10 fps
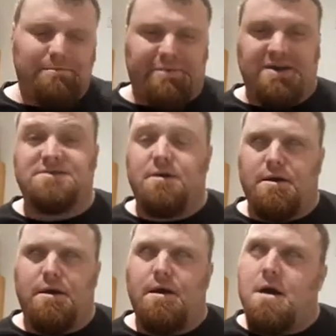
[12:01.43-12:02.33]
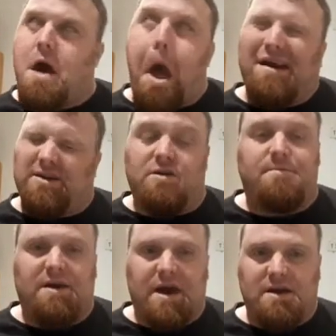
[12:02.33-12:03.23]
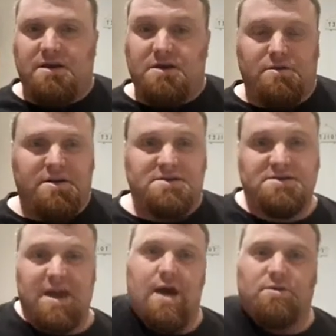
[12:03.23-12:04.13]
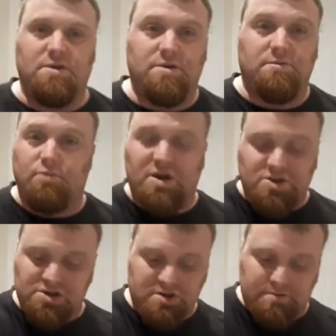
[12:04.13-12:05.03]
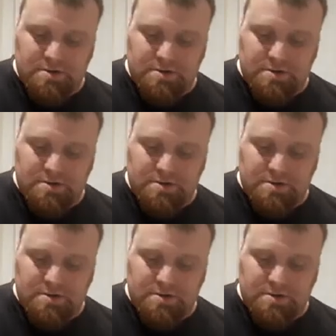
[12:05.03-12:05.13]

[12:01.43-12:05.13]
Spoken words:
Basically, you can make any unit a scout unit, which